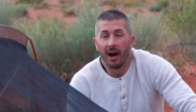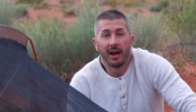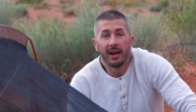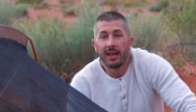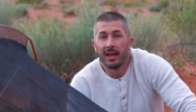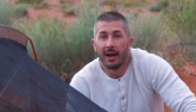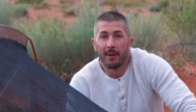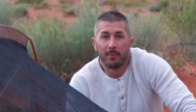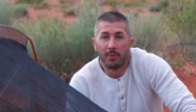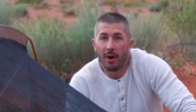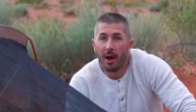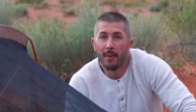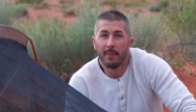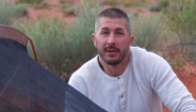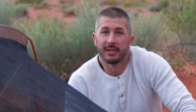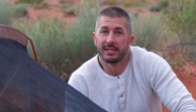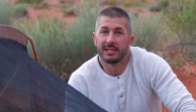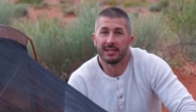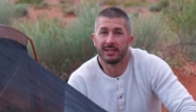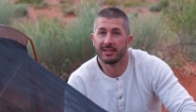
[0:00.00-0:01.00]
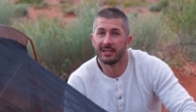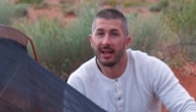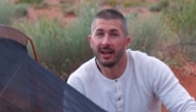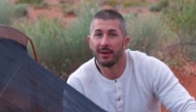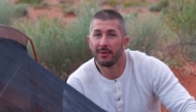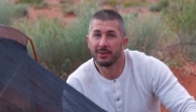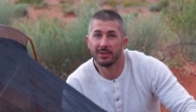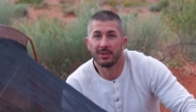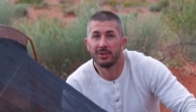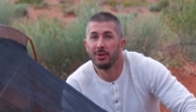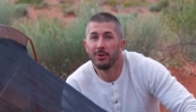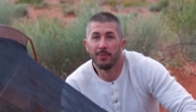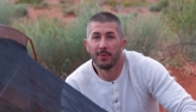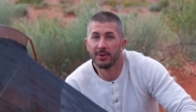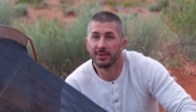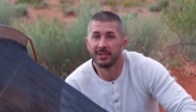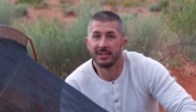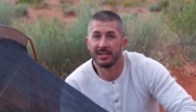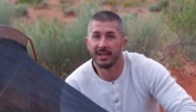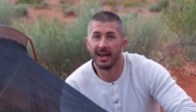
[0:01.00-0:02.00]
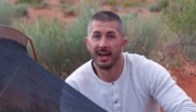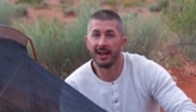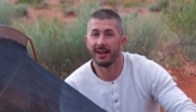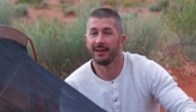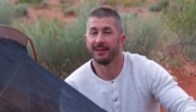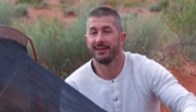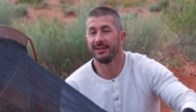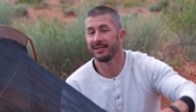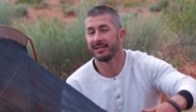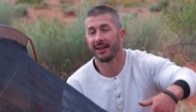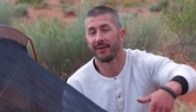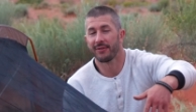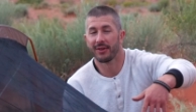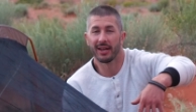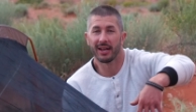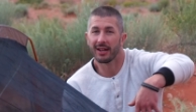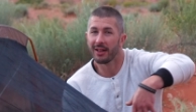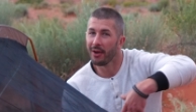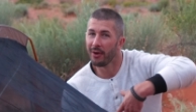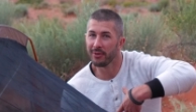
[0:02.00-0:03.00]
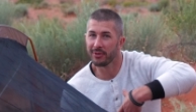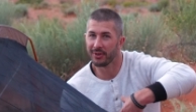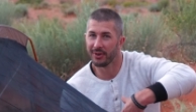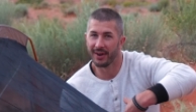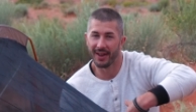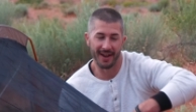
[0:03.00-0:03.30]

Honey, I promise, this said it was a two-person tent. You just have to get closer